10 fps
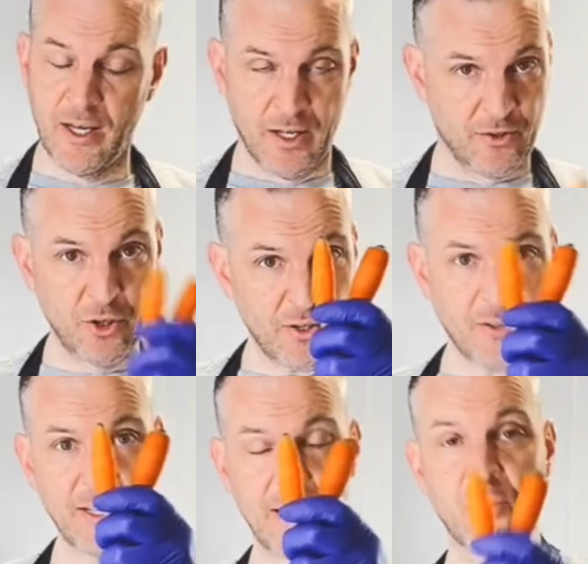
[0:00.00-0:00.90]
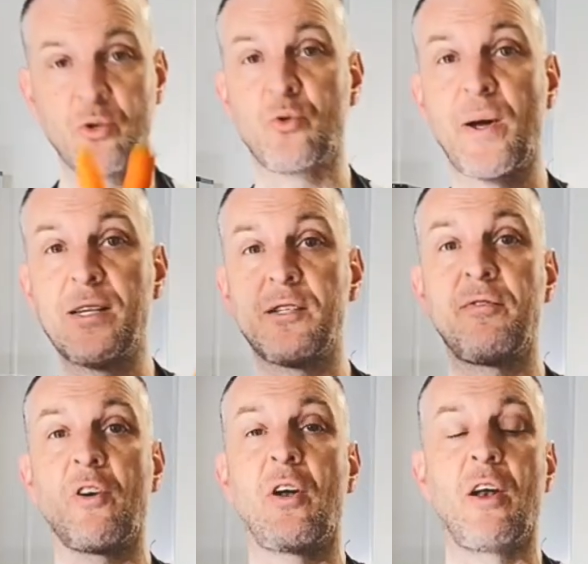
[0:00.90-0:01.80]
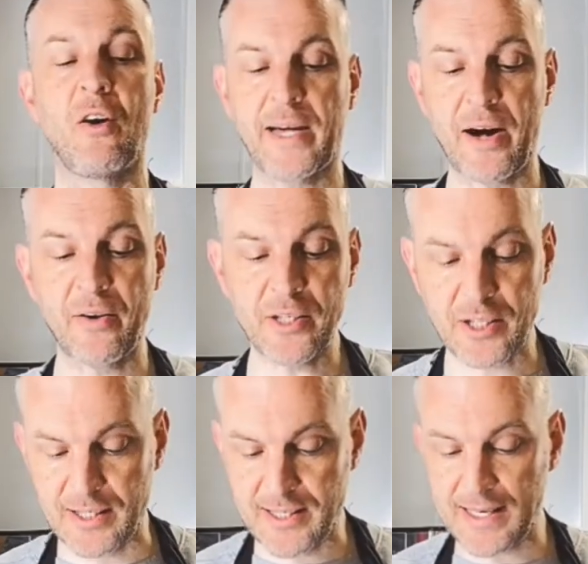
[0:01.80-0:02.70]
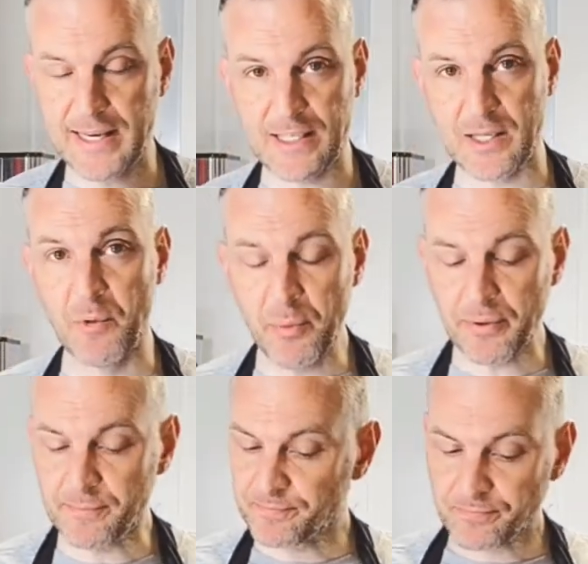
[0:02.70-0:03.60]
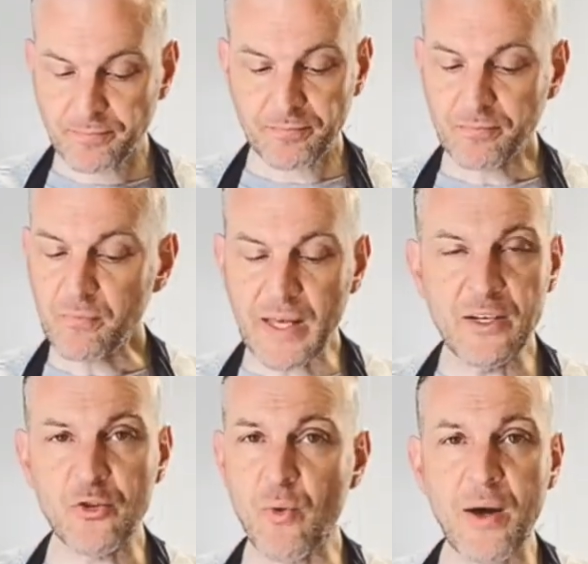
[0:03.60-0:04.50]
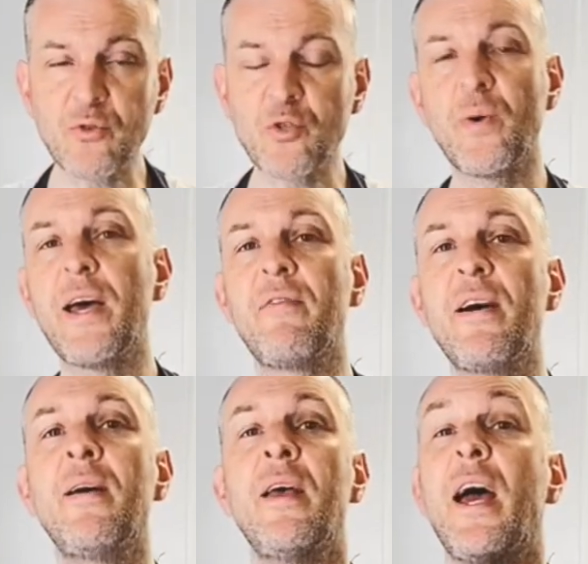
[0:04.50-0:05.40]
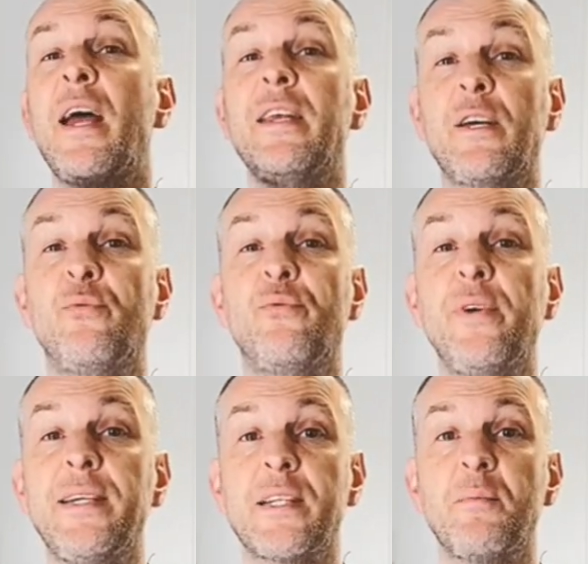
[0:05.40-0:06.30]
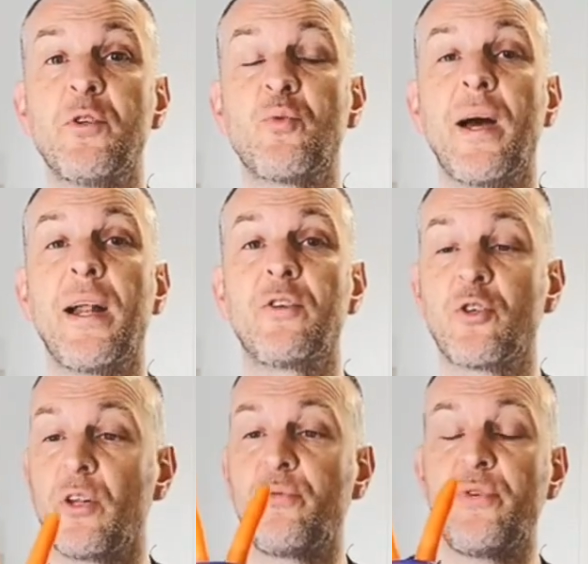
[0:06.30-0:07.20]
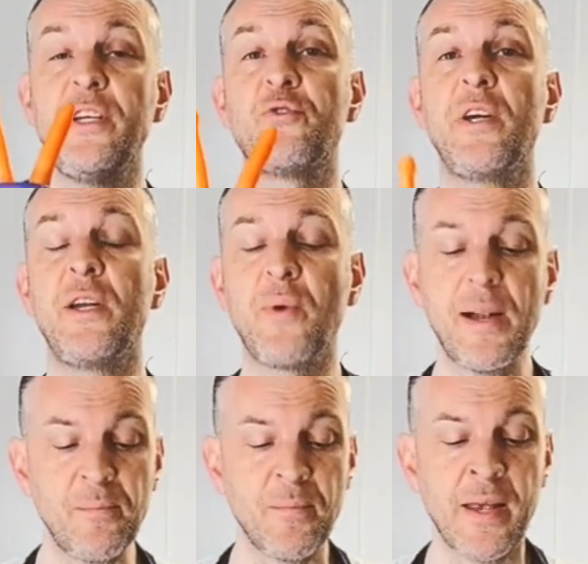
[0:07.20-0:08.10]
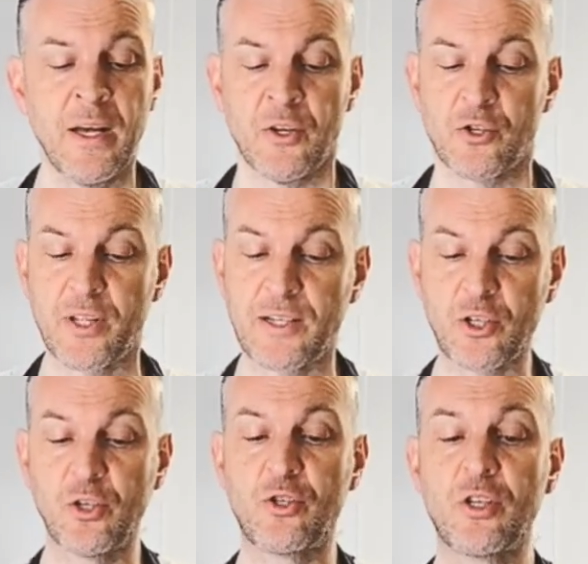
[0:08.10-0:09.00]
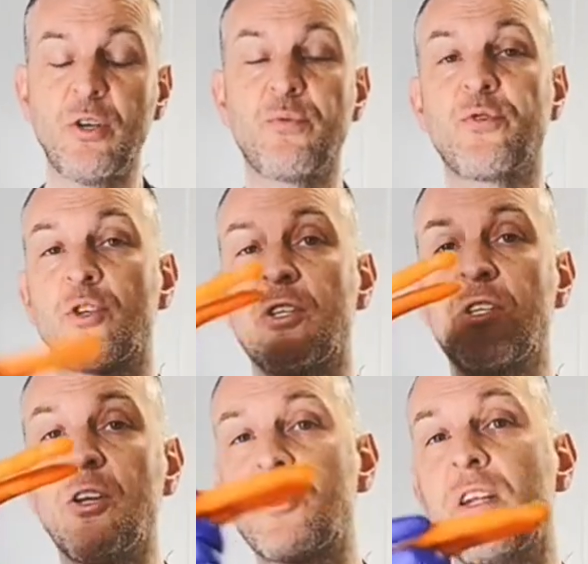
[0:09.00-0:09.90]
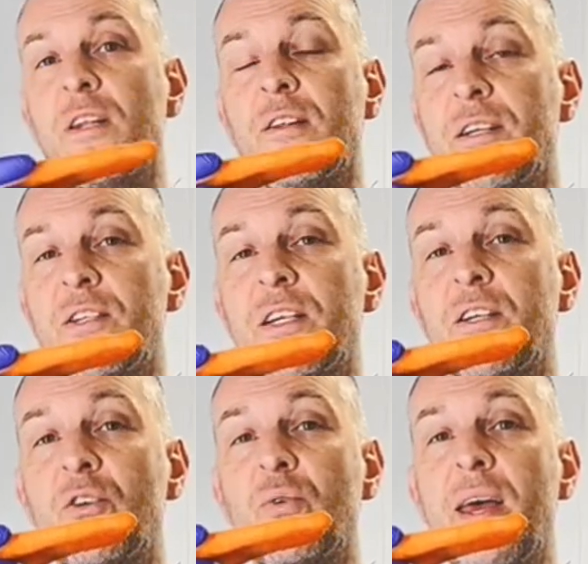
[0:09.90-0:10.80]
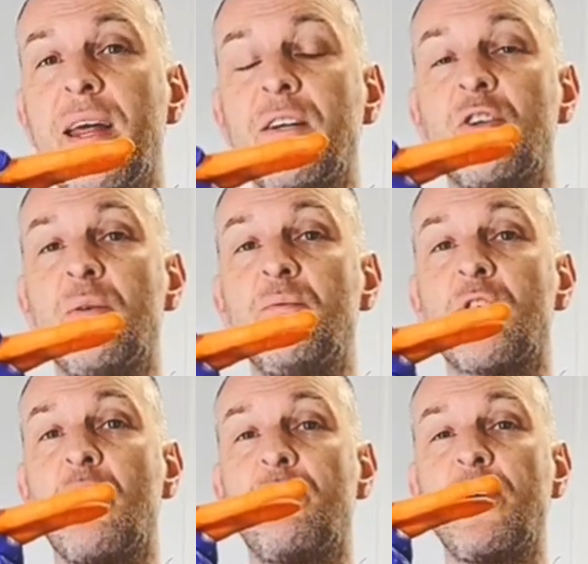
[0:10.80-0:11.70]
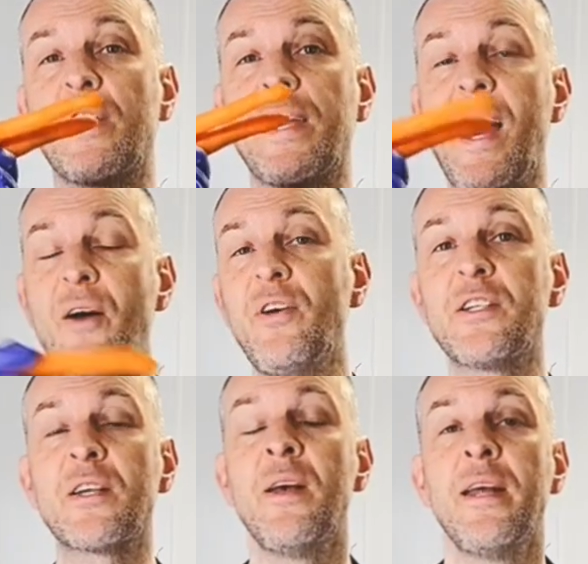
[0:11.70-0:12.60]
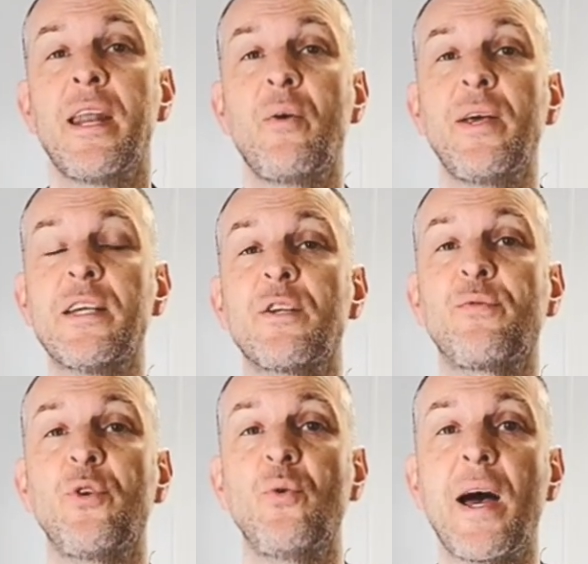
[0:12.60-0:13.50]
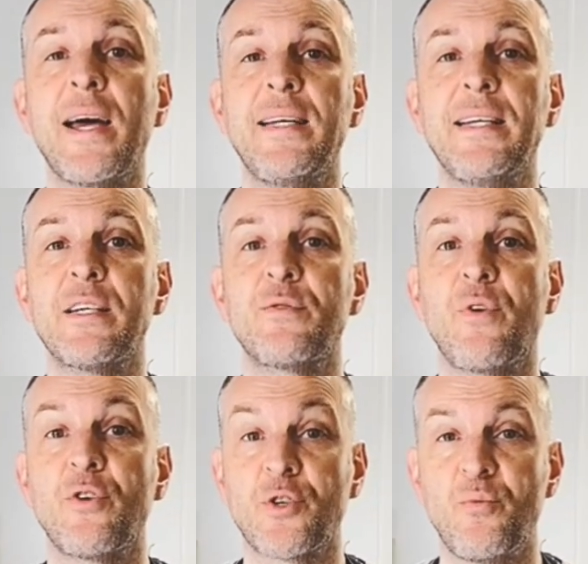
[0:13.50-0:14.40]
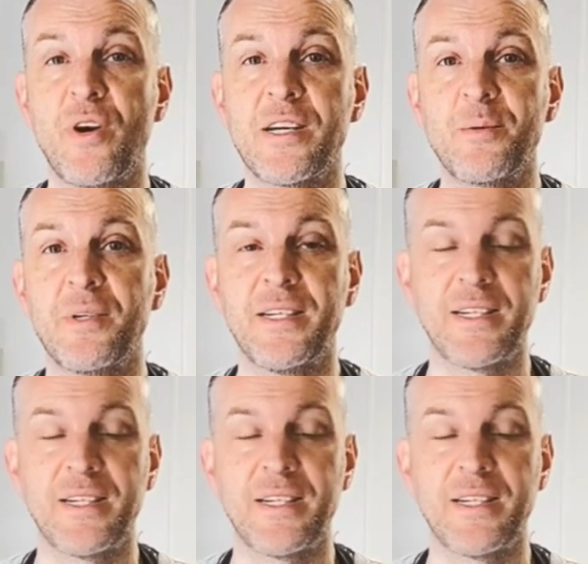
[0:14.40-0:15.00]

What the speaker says: The other thing you can do as well is if you've got a lot of carrots, is slice them up into rounds or whatever, and you can freeze them as well. So they'll freeze really well. So that's good stuff. So there's lots of things you can do there in terms of your carrots. Now here's a few ideas for some recipes.